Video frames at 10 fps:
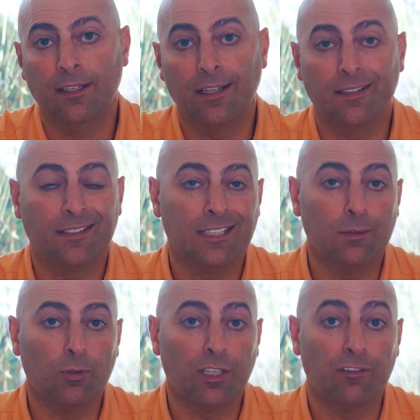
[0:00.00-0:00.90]
and the
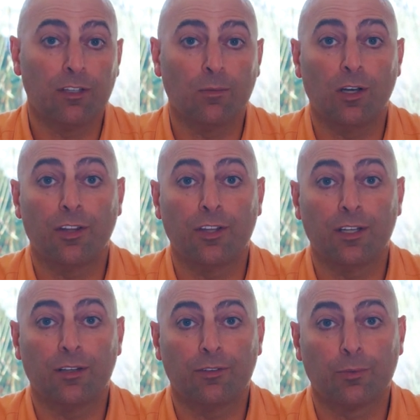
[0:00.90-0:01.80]
team will give them all
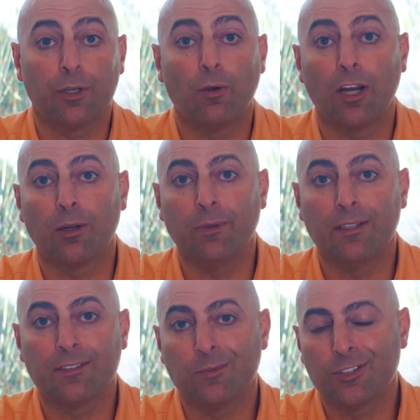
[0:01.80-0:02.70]
the, the
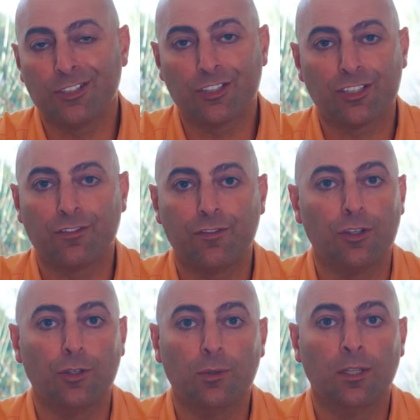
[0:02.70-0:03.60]
requirements, which is just a
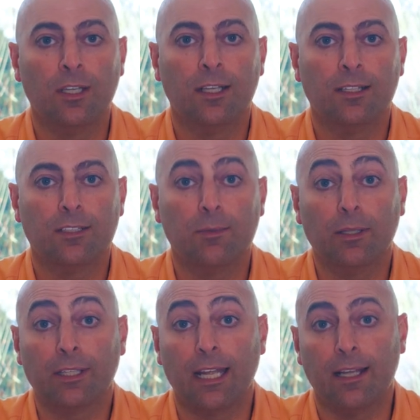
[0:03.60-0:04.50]
few, to be
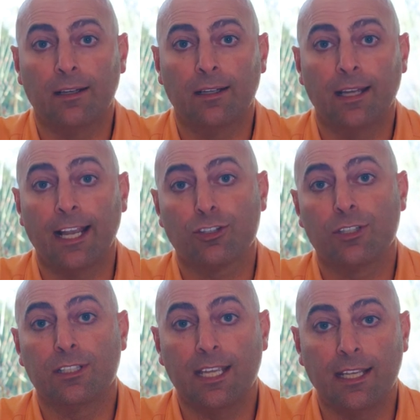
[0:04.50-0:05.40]
able to uh,
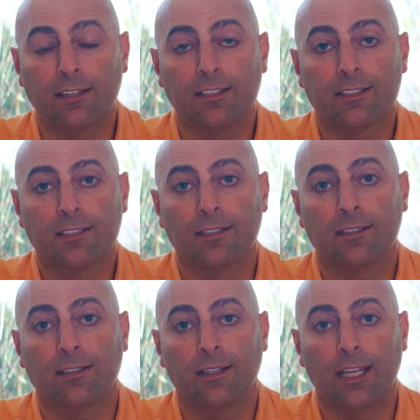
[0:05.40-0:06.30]
actually take this
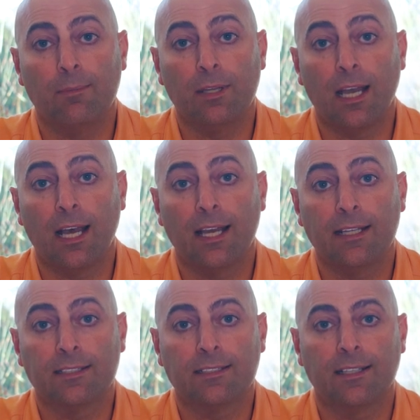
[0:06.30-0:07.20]
to
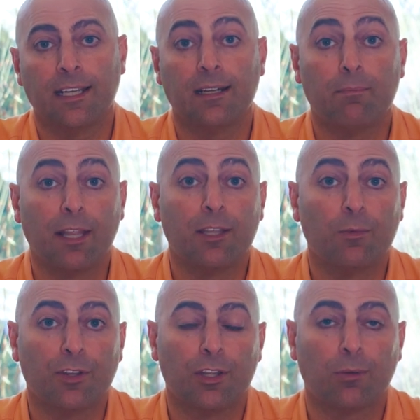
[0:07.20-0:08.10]
APIs and embed
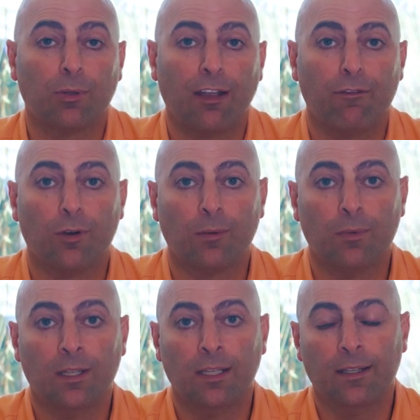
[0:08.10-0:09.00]
them within their platform.
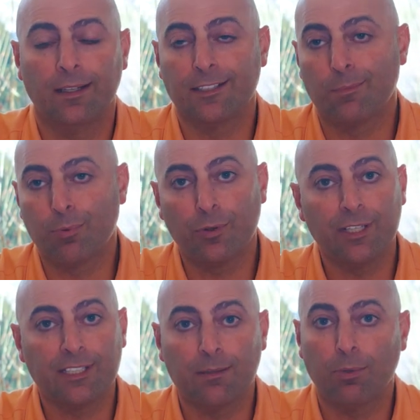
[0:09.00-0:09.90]
It's a
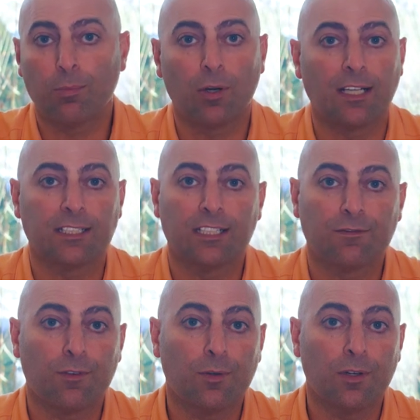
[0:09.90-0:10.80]
pretty simple
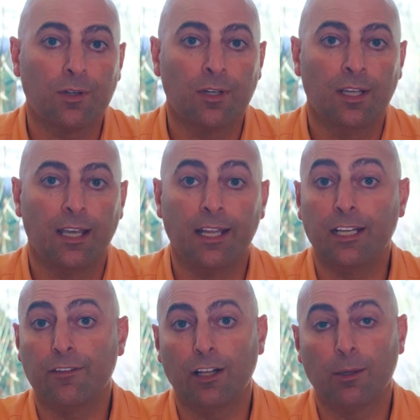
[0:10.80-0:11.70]
process for
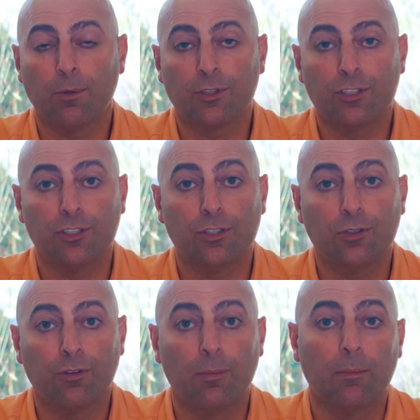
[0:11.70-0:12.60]
any developer to
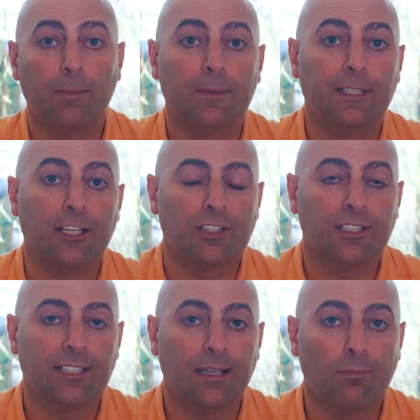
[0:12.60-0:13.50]
do from an
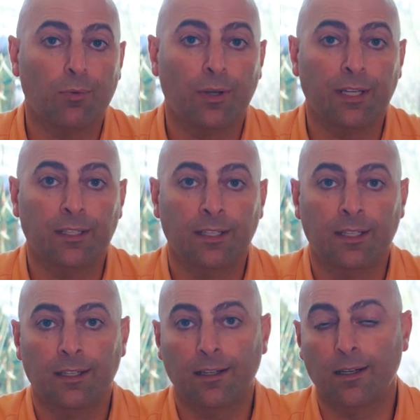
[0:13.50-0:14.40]
implementation standpoint.
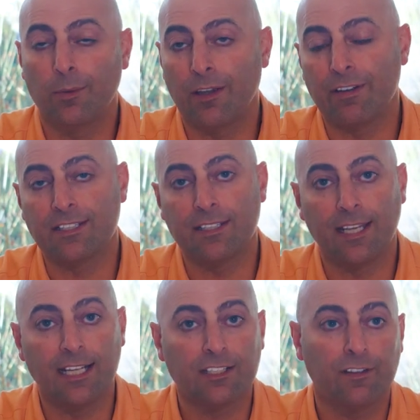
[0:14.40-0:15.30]
Uh, we have
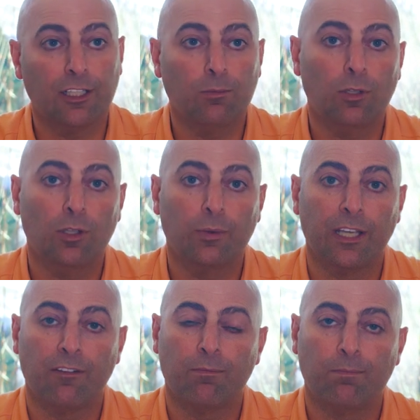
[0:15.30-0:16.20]
SDKs available, we
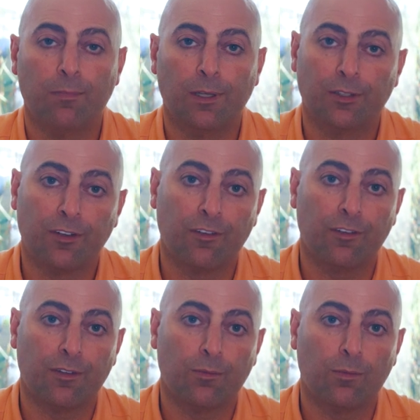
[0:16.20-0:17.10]
have you know,
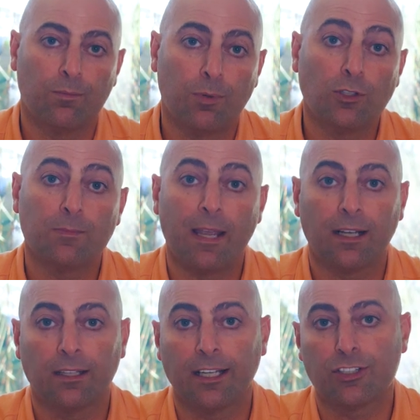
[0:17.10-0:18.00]
different
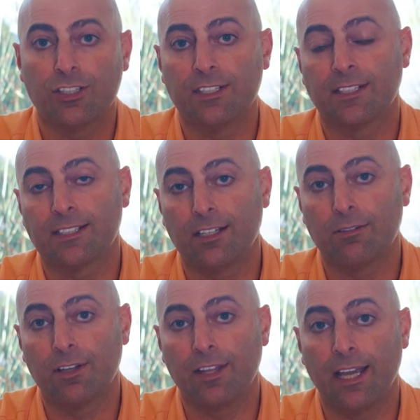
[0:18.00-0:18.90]
Postman collections, et
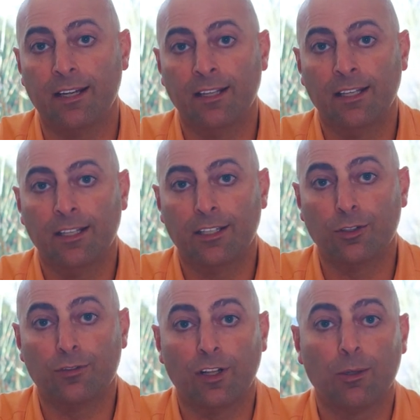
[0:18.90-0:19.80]
cetera, that
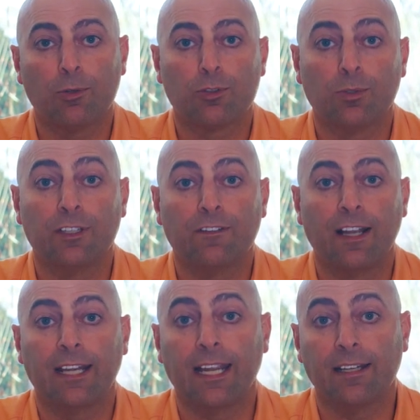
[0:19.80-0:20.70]
you know, developers really
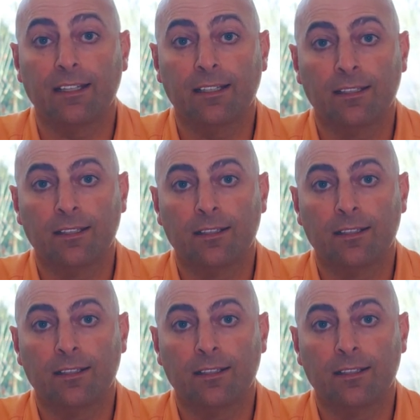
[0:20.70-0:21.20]
find handy